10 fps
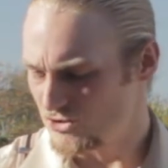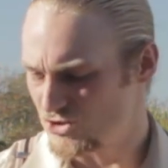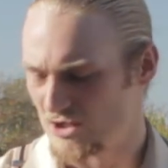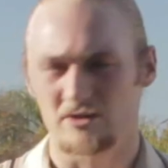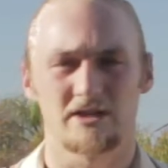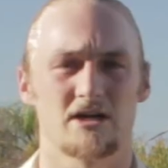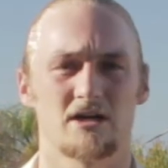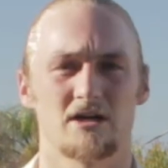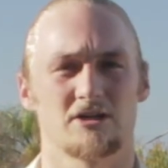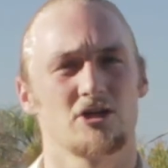Generally,
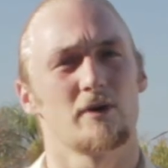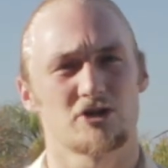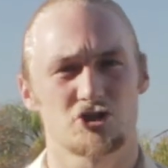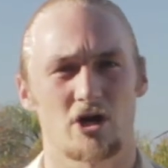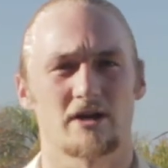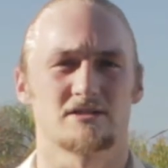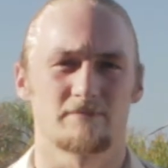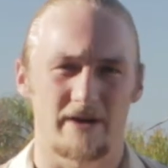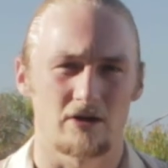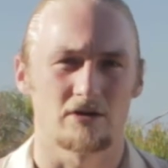a U.S. shot is
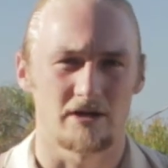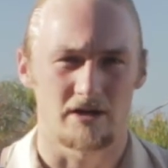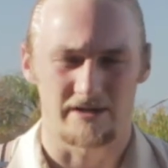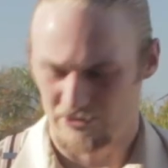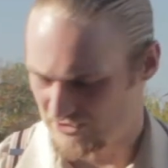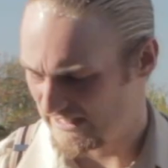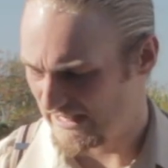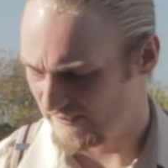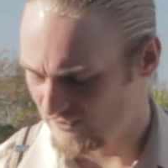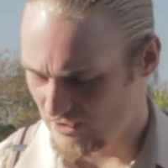about 1.5 ounces.
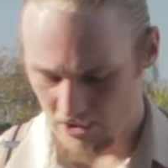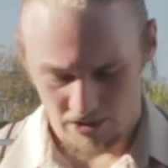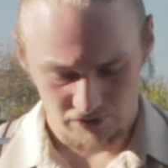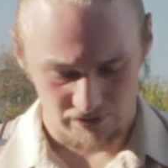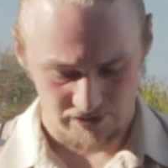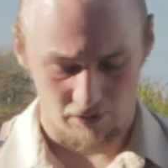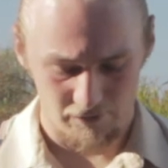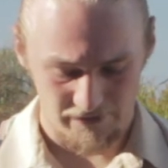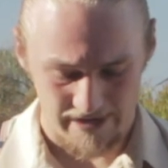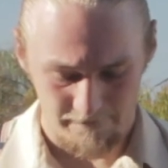So we're going to start
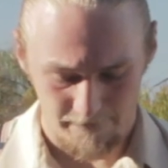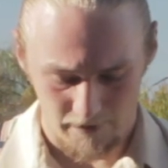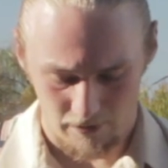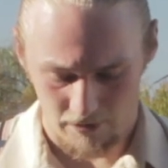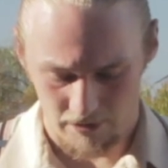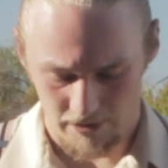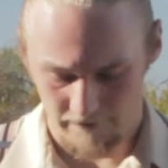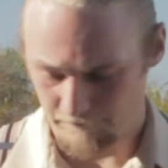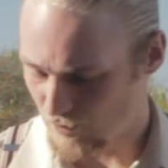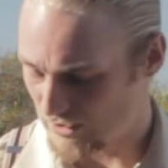with that, our
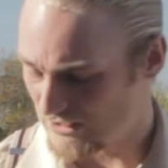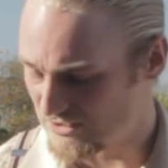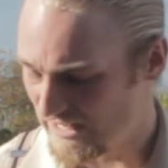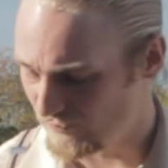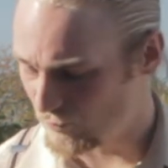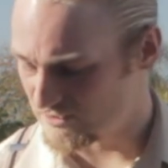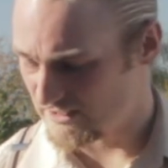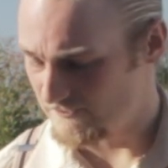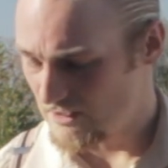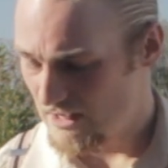1.5 ounces of
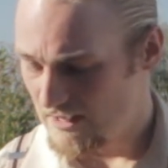whiskey.